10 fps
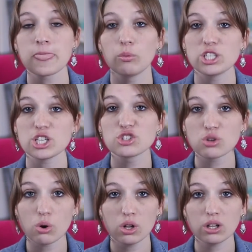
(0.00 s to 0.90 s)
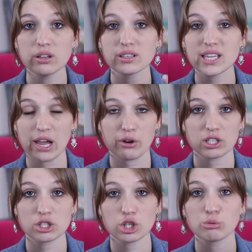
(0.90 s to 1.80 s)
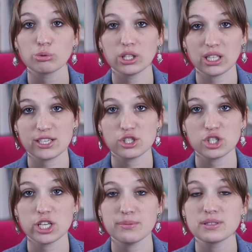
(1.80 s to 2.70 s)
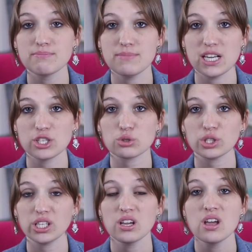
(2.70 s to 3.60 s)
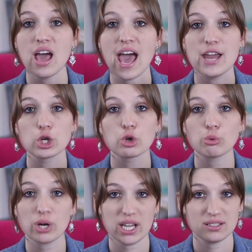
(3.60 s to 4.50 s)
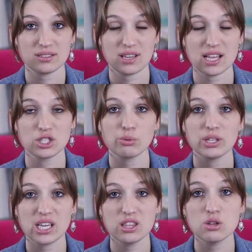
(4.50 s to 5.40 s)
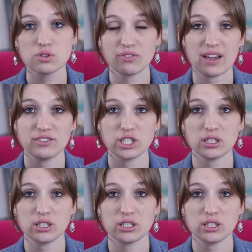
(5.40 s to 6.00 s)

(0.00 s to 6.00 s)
which is soul, character, relationships, ministry, and grace. And so within those five